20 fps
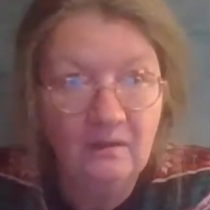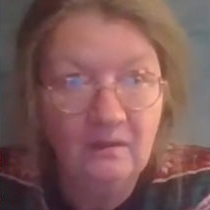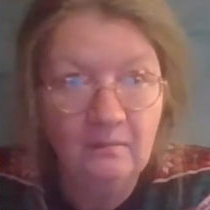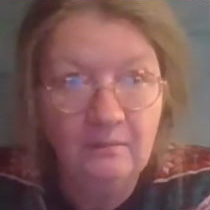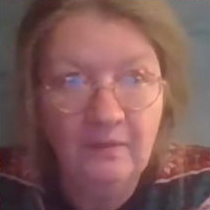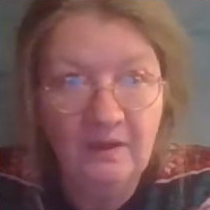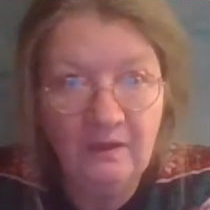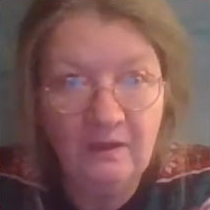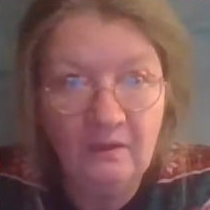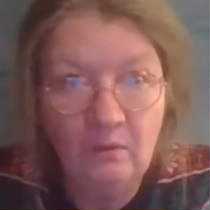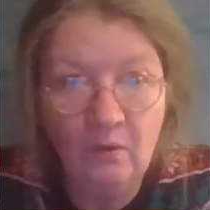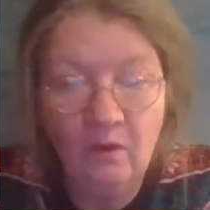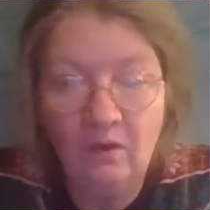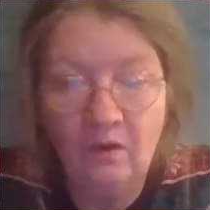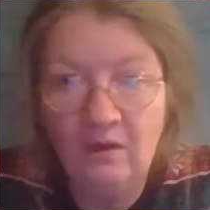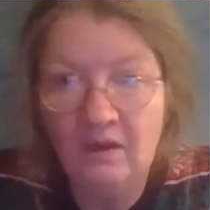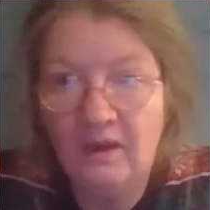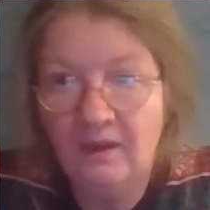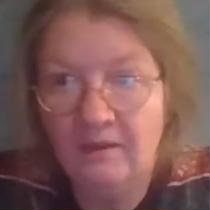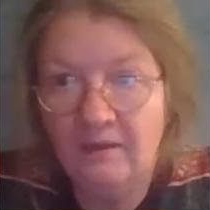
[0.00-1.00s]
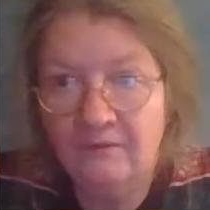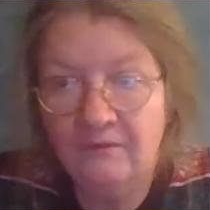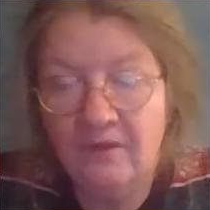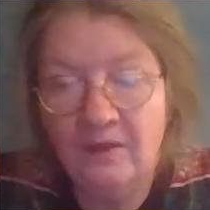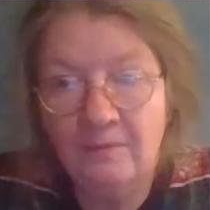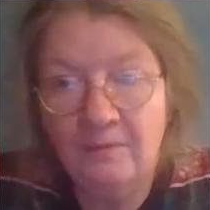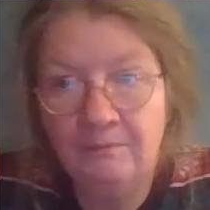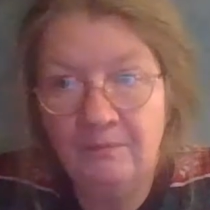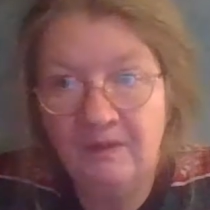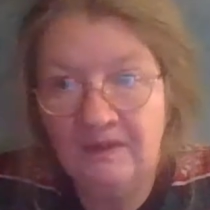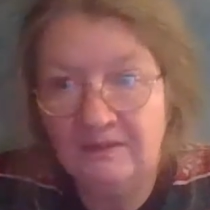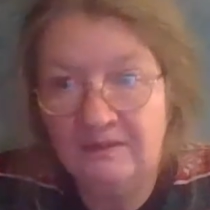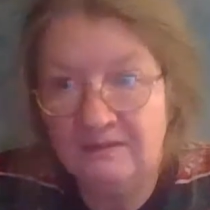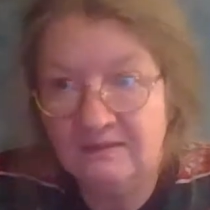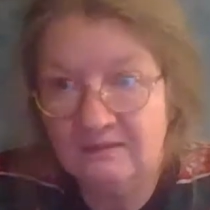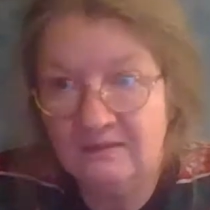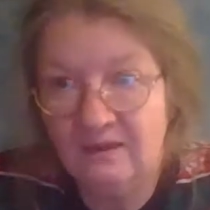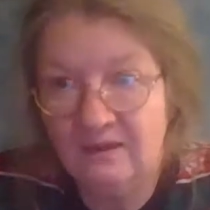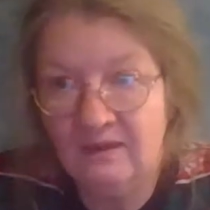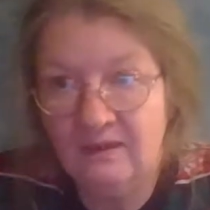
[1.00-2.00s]
May you all have a
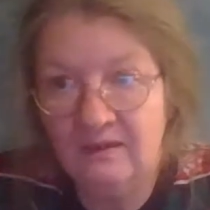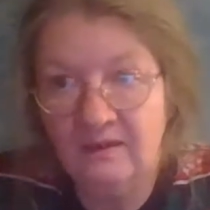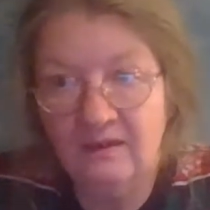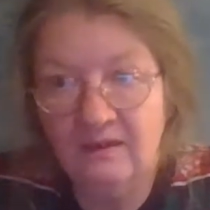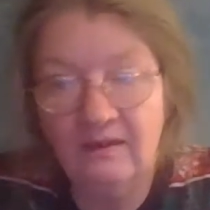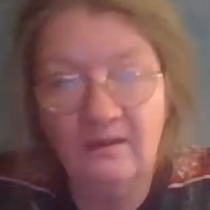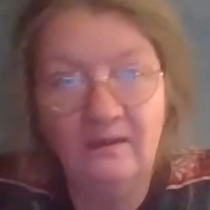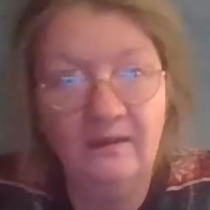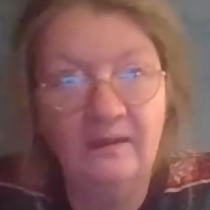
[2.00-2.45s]
blessed day,